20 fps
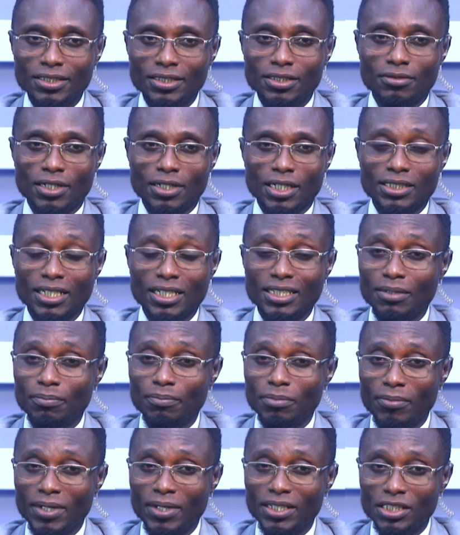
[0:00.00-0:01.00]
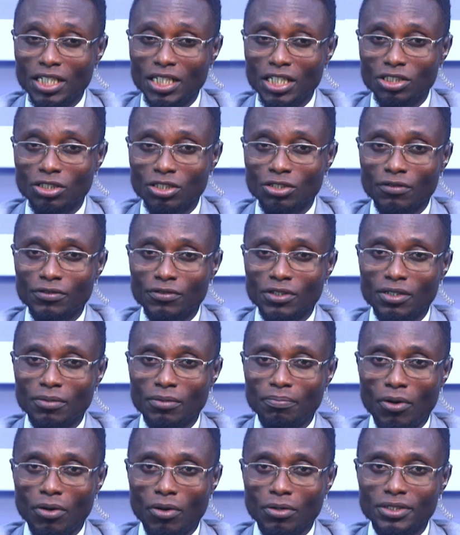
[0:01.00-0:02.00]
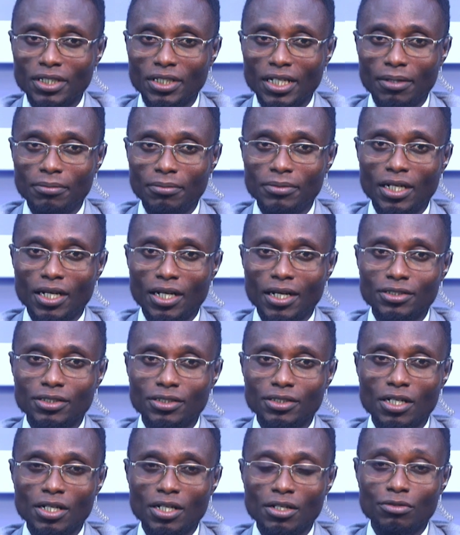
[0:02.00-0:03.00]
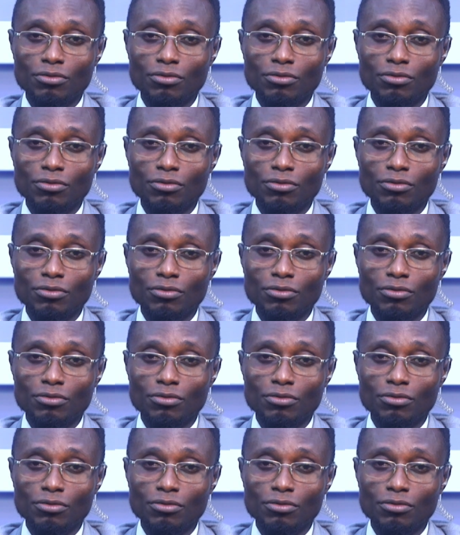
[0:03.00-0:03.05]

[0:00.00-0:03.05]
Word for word: directed the implementation of the report aimed at